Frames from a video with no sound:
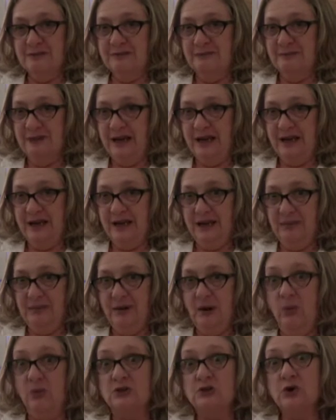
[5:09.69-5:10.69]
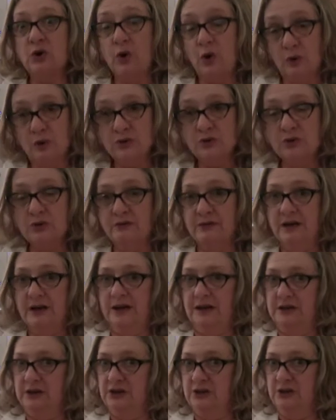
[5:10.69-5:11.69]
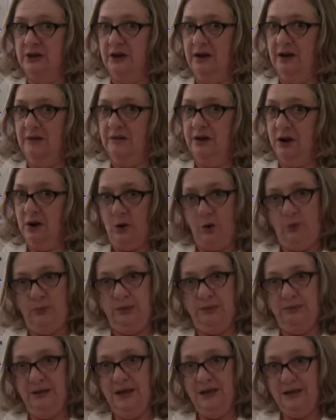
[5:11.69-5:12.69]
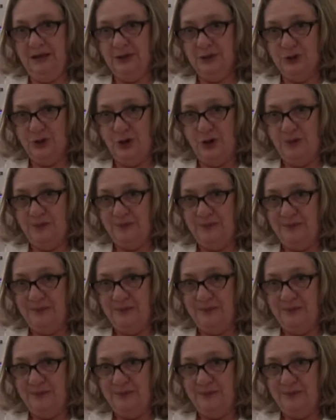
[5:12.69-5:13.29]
via email was also a violation of our open meetings law.